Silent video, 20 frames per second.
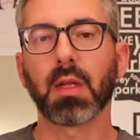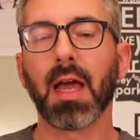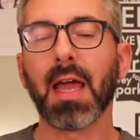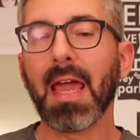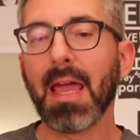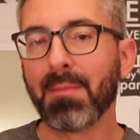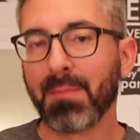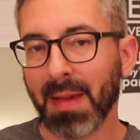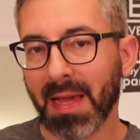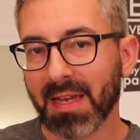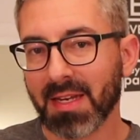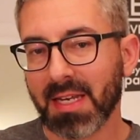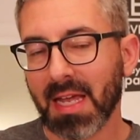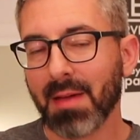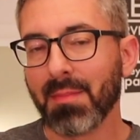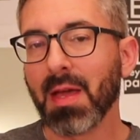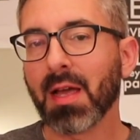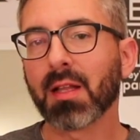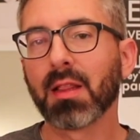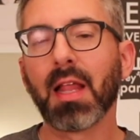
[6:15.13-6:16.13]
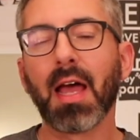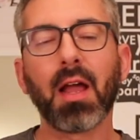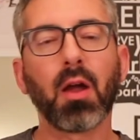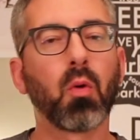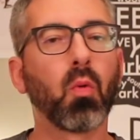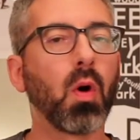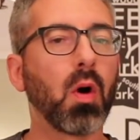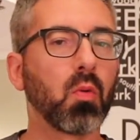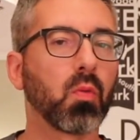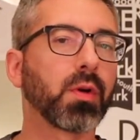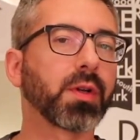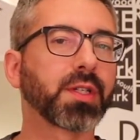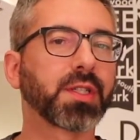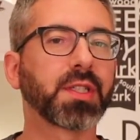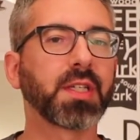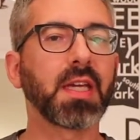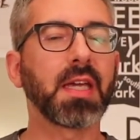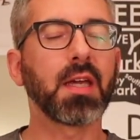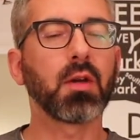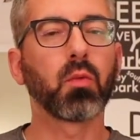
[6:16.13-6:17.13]
A pandemic like what we're
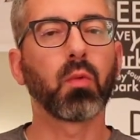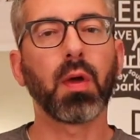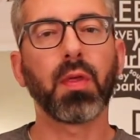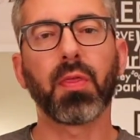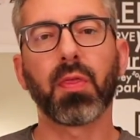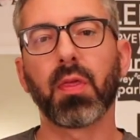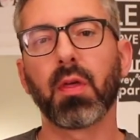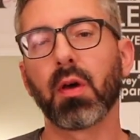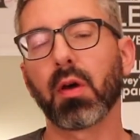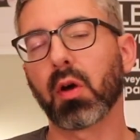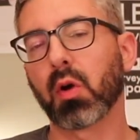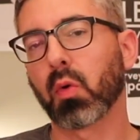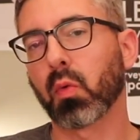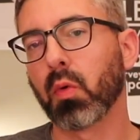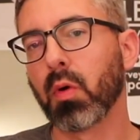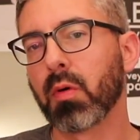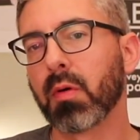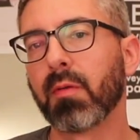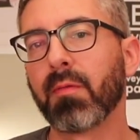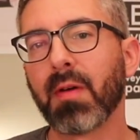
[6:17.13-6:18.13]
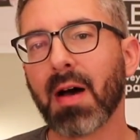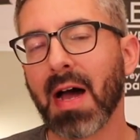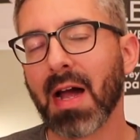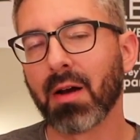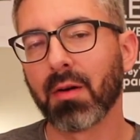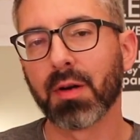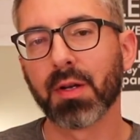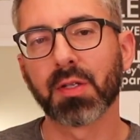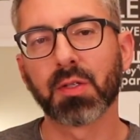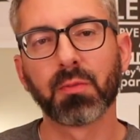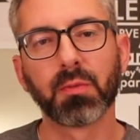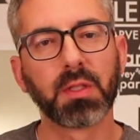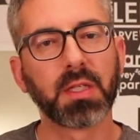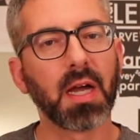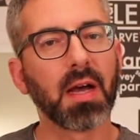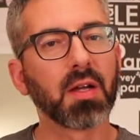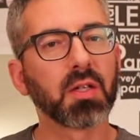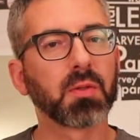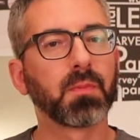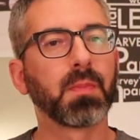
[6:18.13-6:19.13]
seeing with the coronavirus
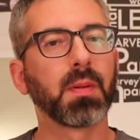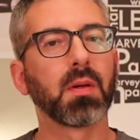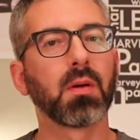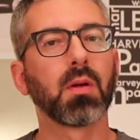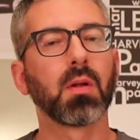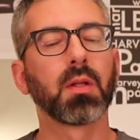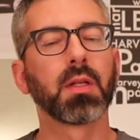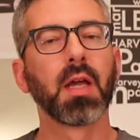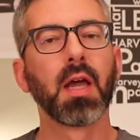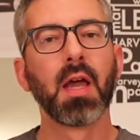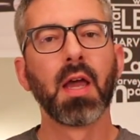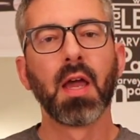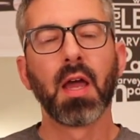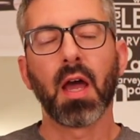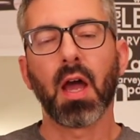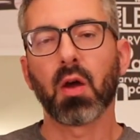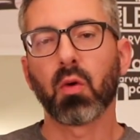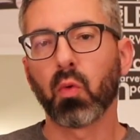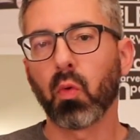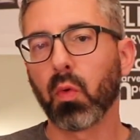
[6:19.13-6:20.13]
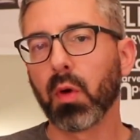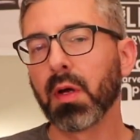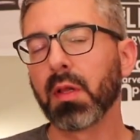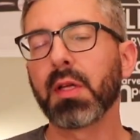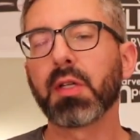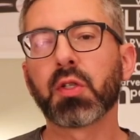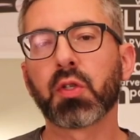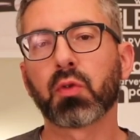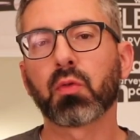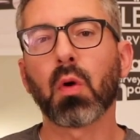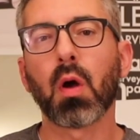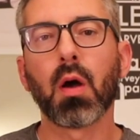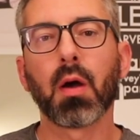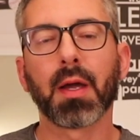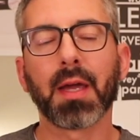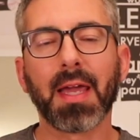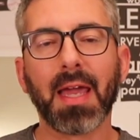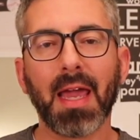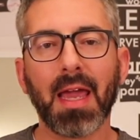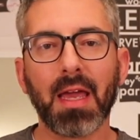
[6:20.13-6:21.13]
does build a really
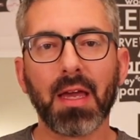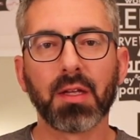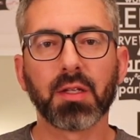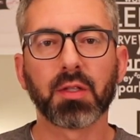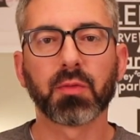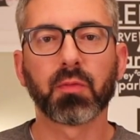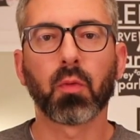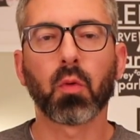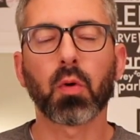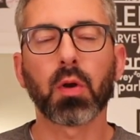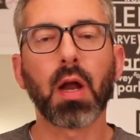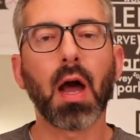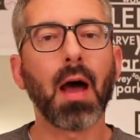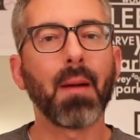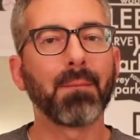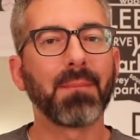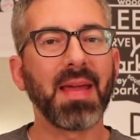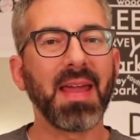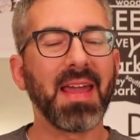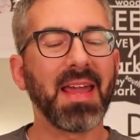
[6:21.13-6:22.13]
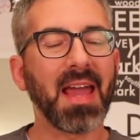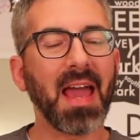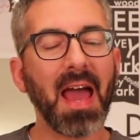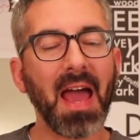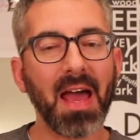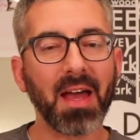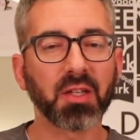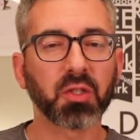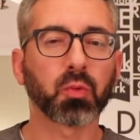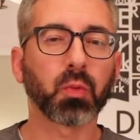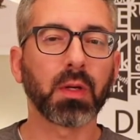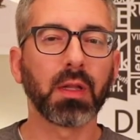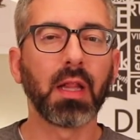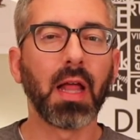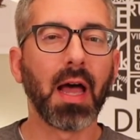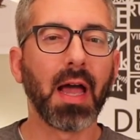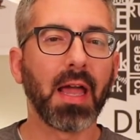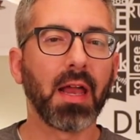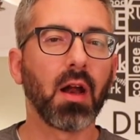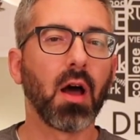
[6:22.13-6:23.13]
strong case for not being as
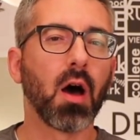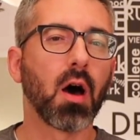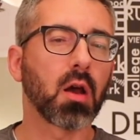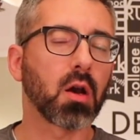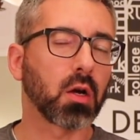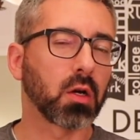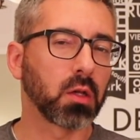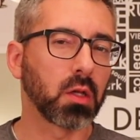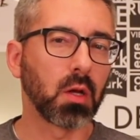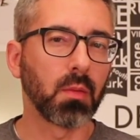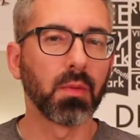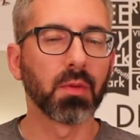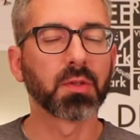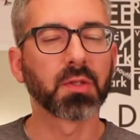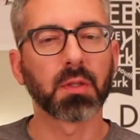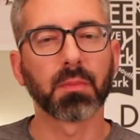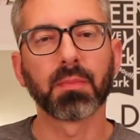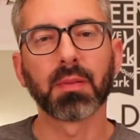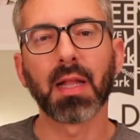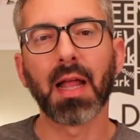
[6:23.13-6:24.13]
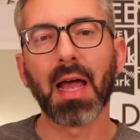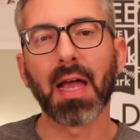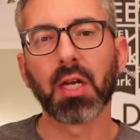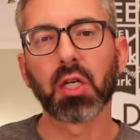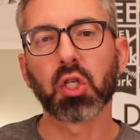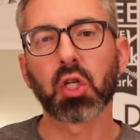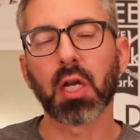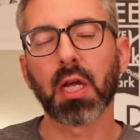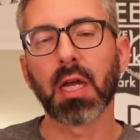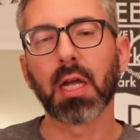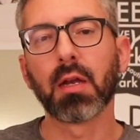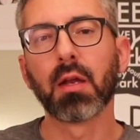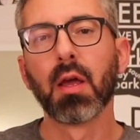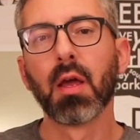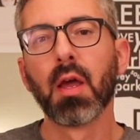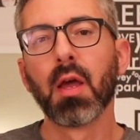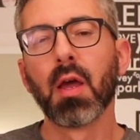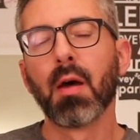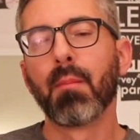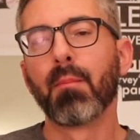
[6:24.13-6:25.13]
reliant on a global supply chain,
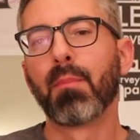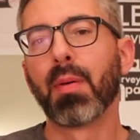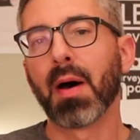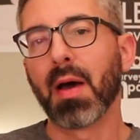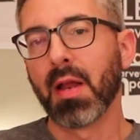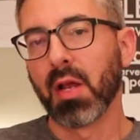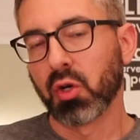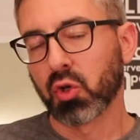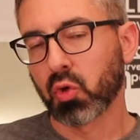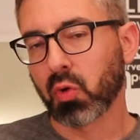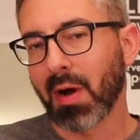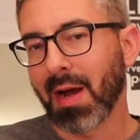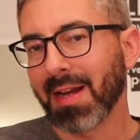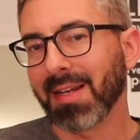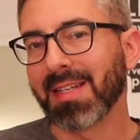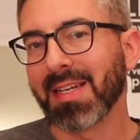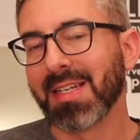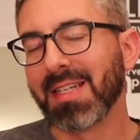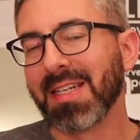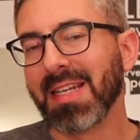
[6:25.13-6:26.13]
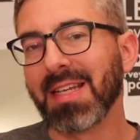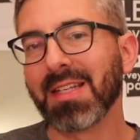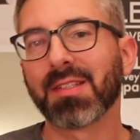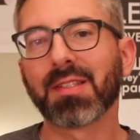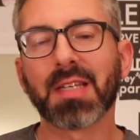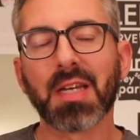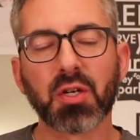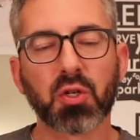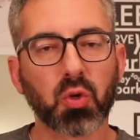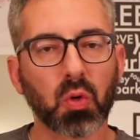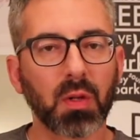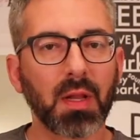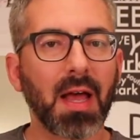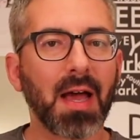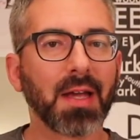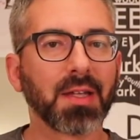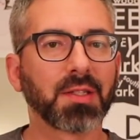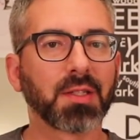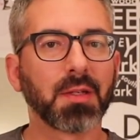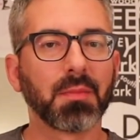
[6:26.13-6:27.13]
but trying to
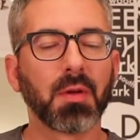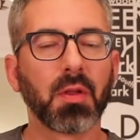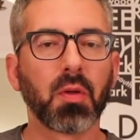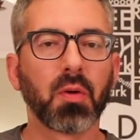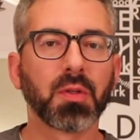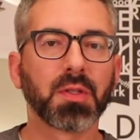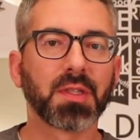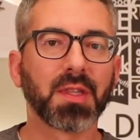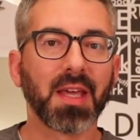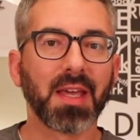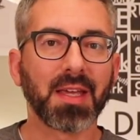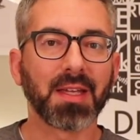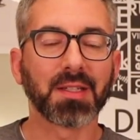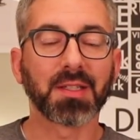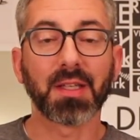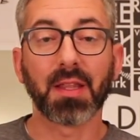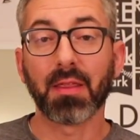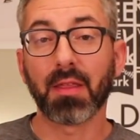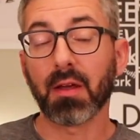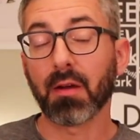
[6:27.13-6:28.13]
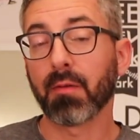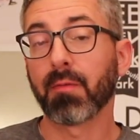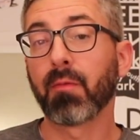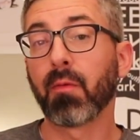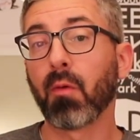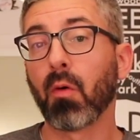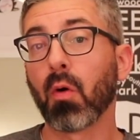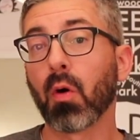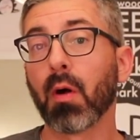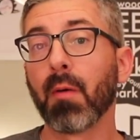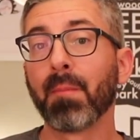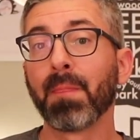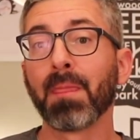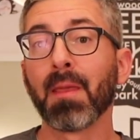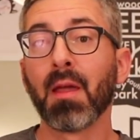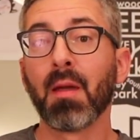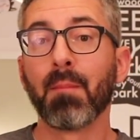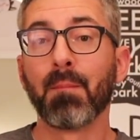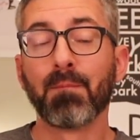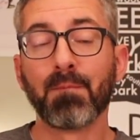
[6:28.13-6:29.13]
decentralize some of those things and therefore
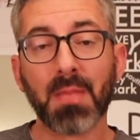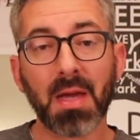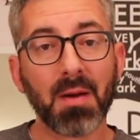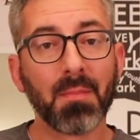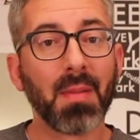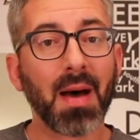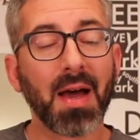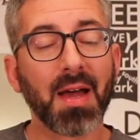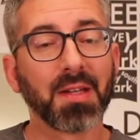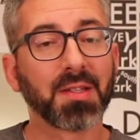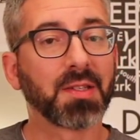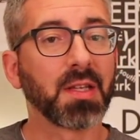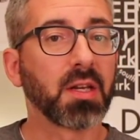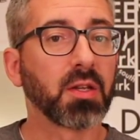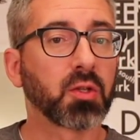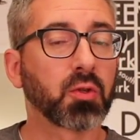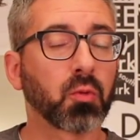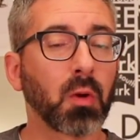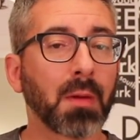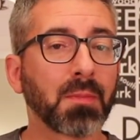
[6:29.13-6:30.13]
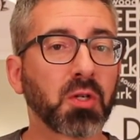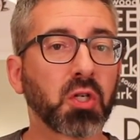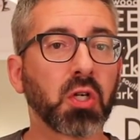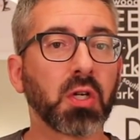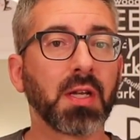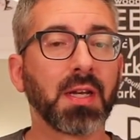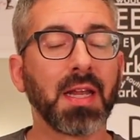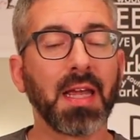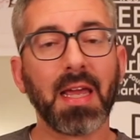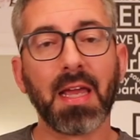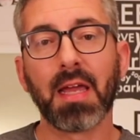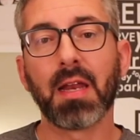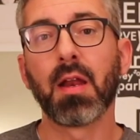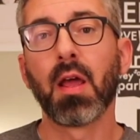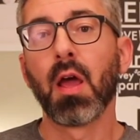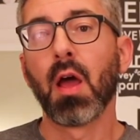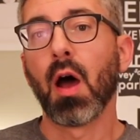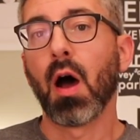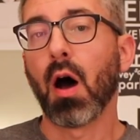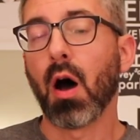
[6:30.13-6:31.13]
minimize the disruption in
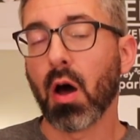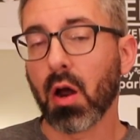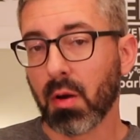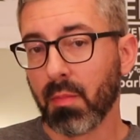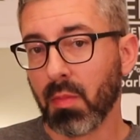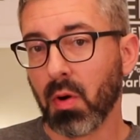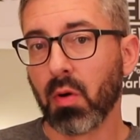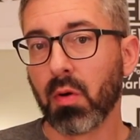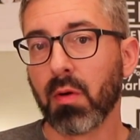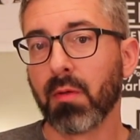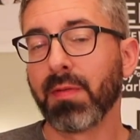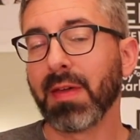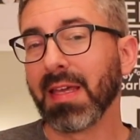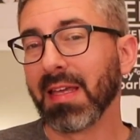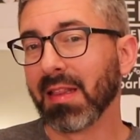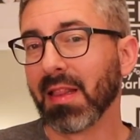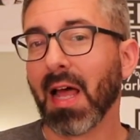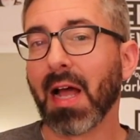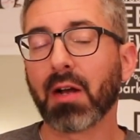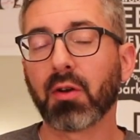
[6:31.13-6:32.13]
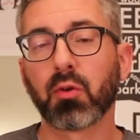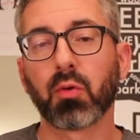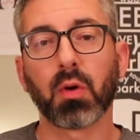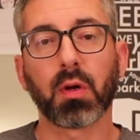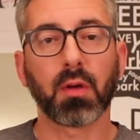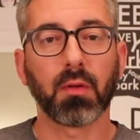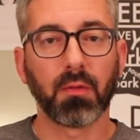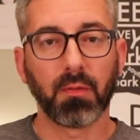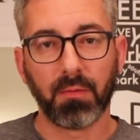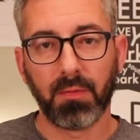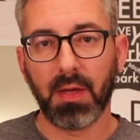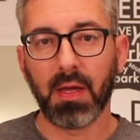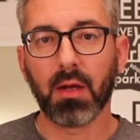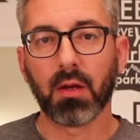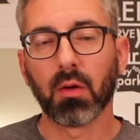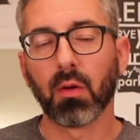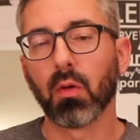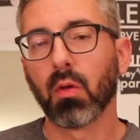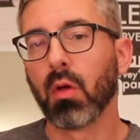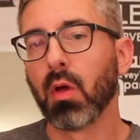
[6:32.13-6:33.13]
automotive electric
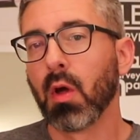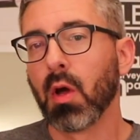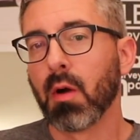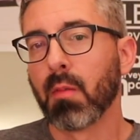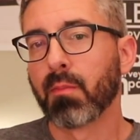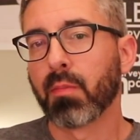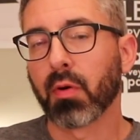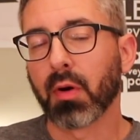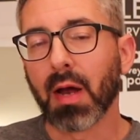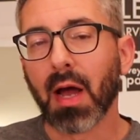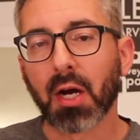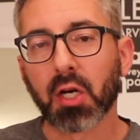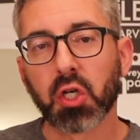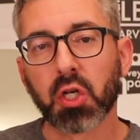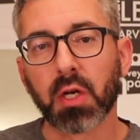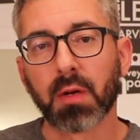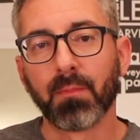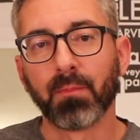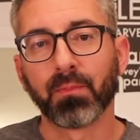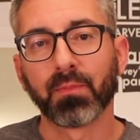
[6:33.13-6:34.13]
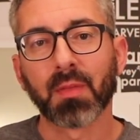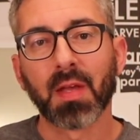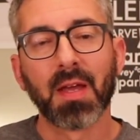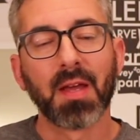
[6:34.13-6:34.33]
vehicle production.